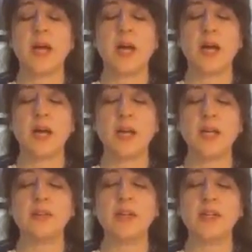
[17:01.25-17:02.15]

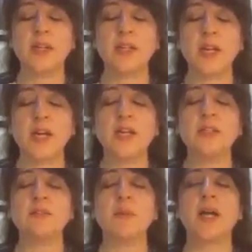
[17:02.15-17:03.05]
I recognize
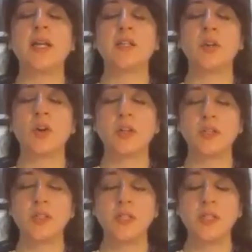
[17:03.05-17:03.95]
my
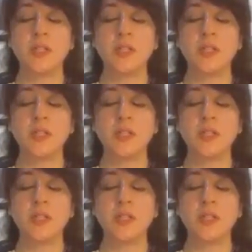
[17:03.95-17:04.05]
authority